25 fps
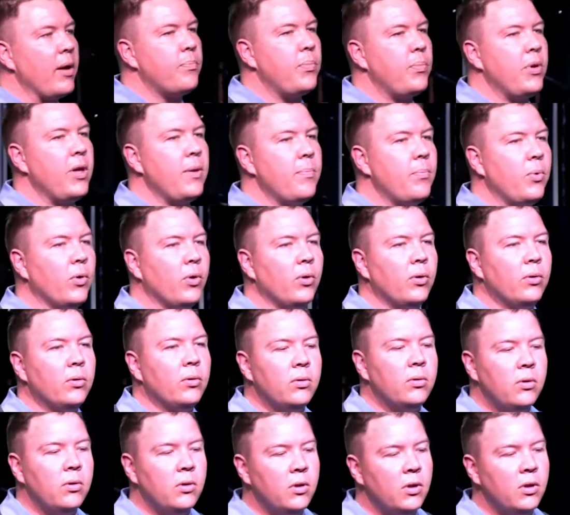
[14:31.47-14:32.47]
why
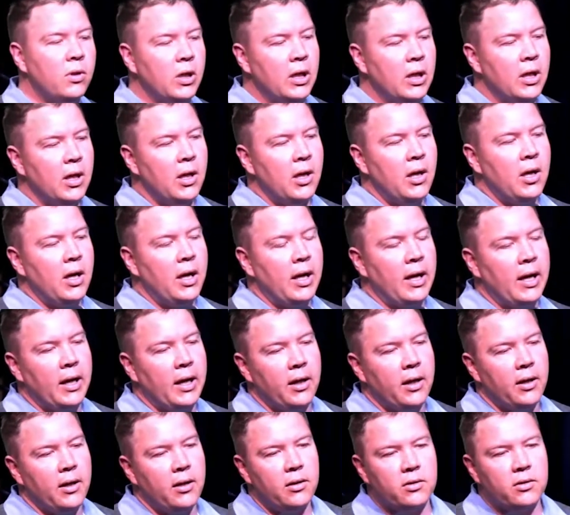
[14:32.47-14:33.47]
people
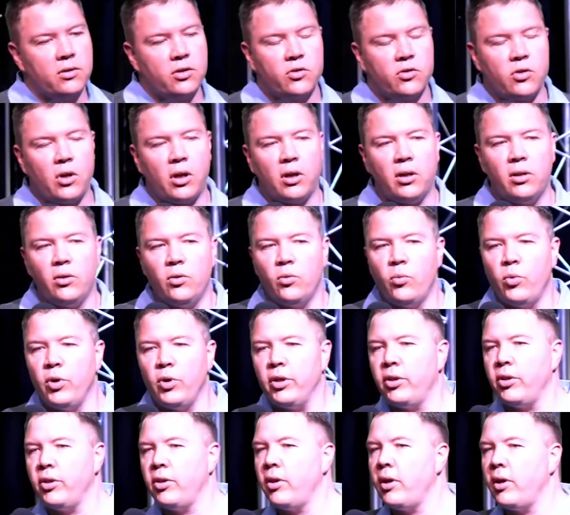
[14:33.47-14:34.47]
struggle
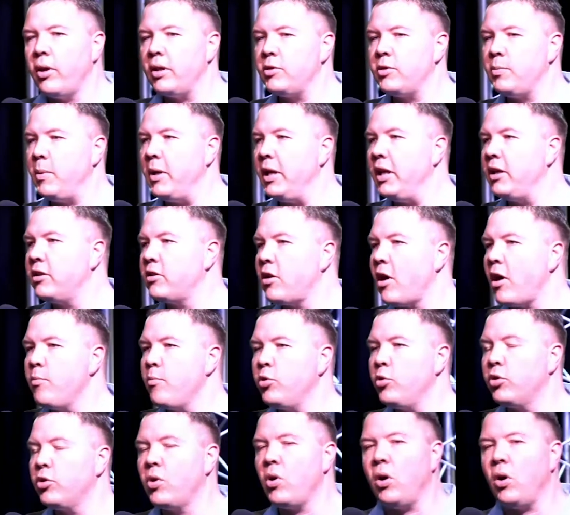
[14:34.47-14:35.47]
with spending
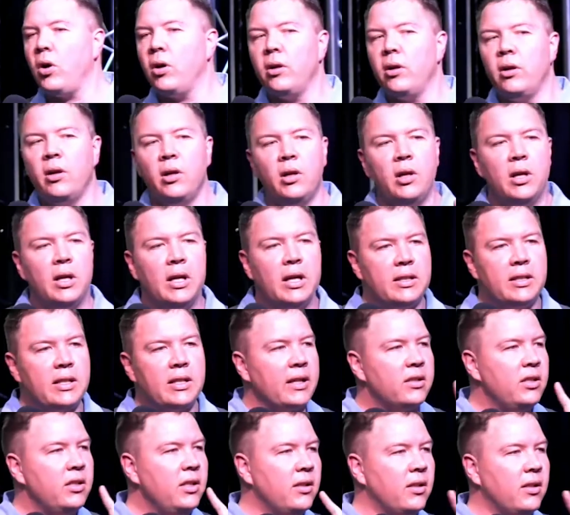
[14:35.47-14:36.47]
time with God
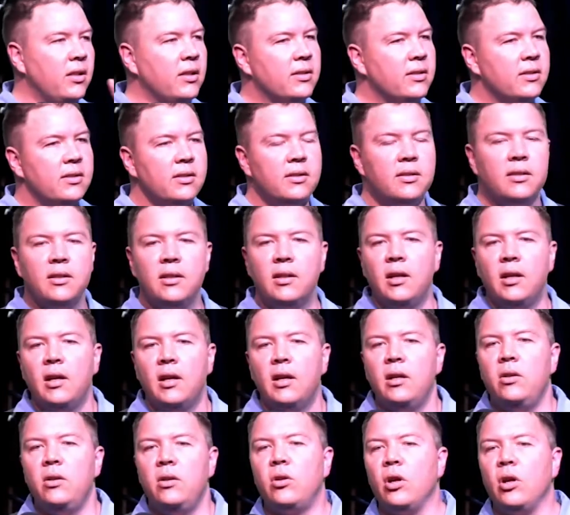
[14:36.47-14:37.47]
is actually this.
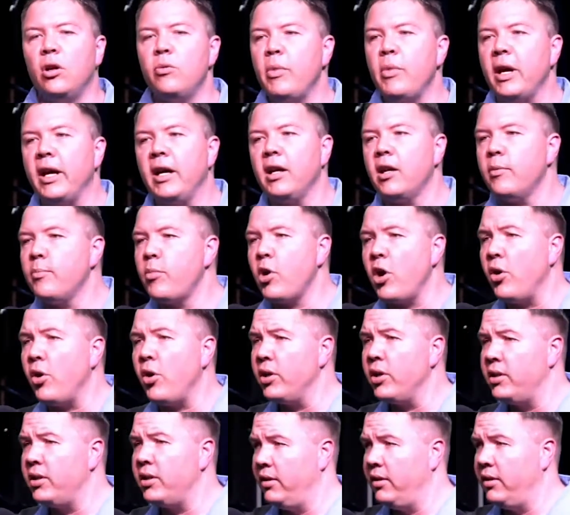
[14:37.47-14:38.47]
You don't make it a
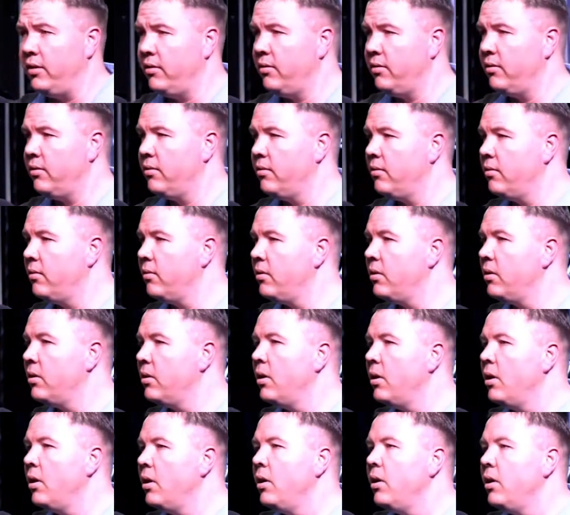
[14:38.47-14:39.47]
priority.
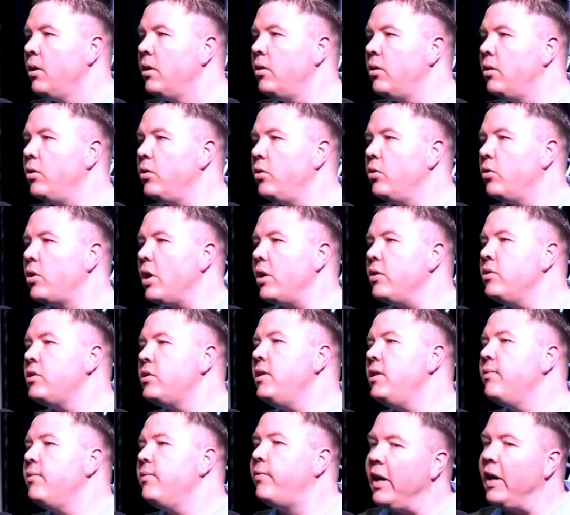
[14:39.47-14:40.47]
You
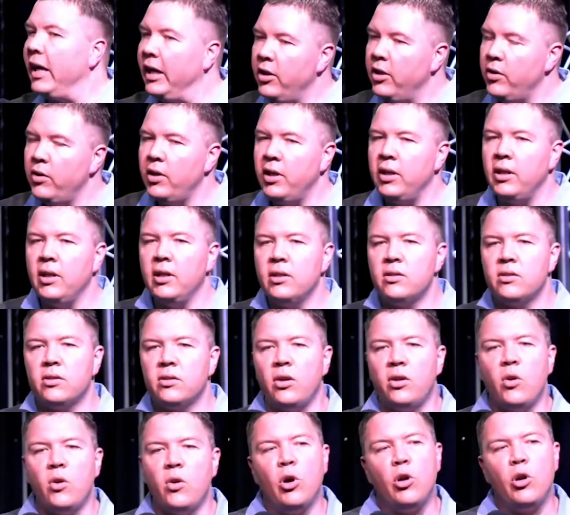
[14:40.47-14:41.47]
don't see value in
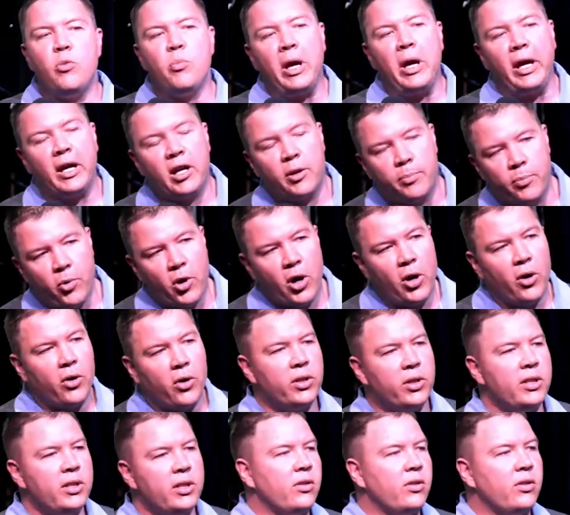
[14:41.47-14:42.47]
it, so you won't make it a
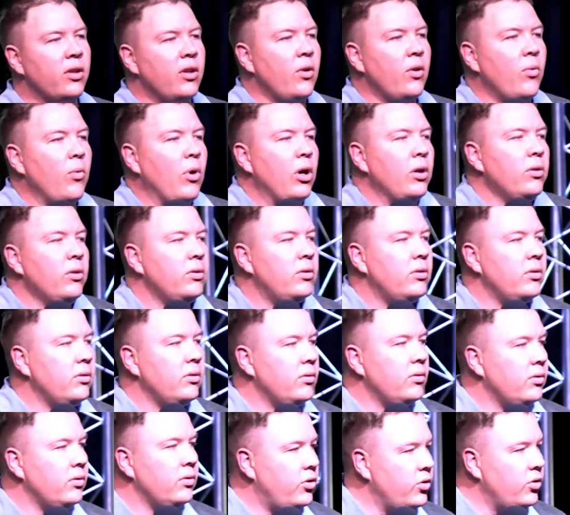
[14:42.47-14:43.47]
priority, so you
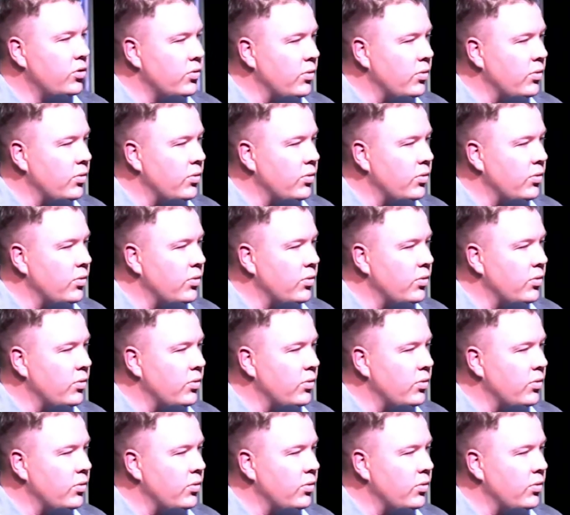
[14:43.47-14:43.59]
won't